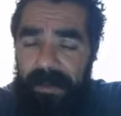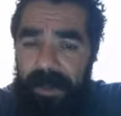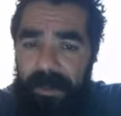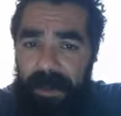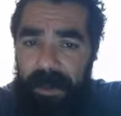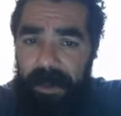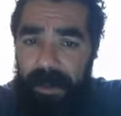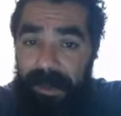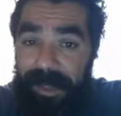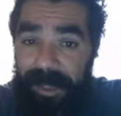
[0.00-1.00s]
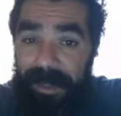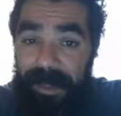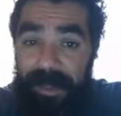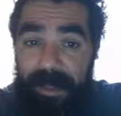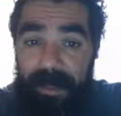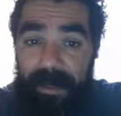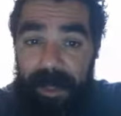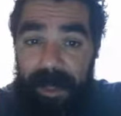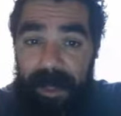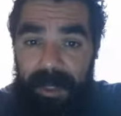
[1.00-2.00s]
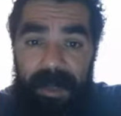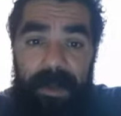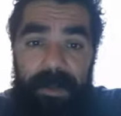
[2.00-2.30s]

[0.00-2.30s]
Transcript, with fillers: Some people are articulate, or uh, some